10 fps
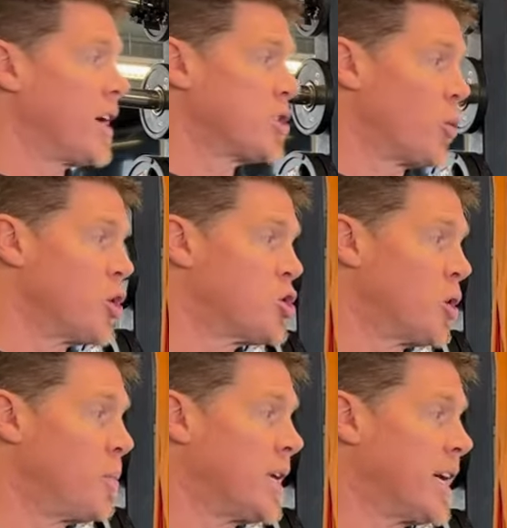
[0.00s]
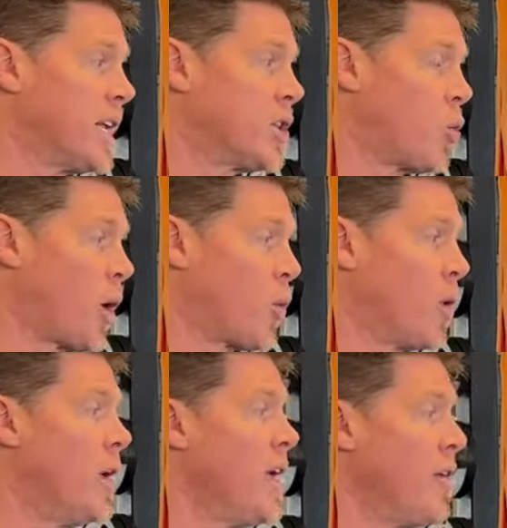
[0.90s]
So we should be getting to where
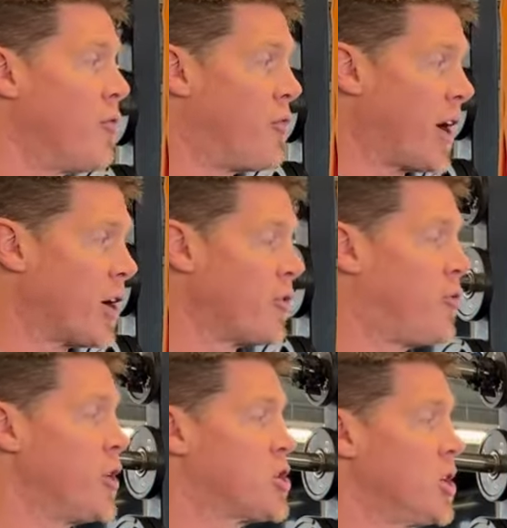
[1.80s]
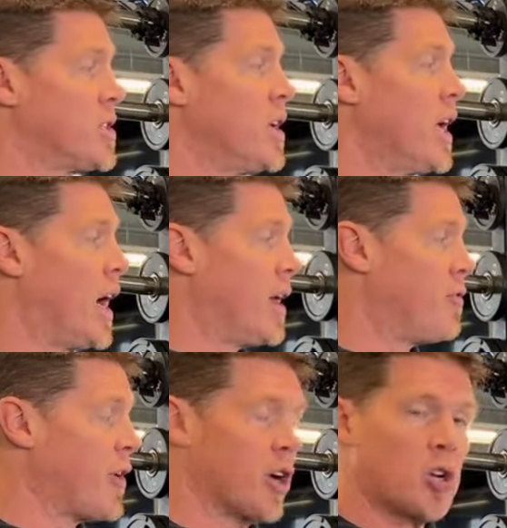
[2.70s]
we're very efficient and
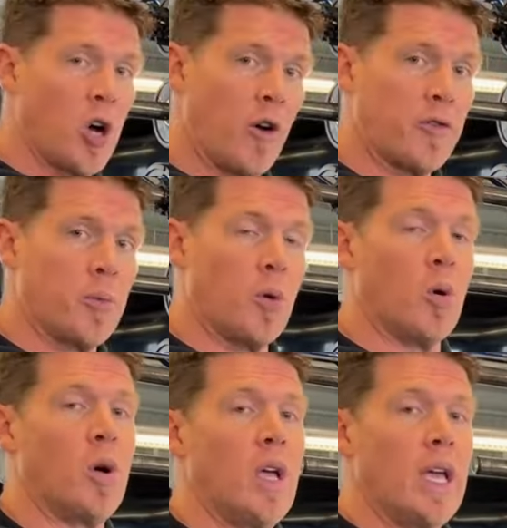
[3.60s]
very comfortable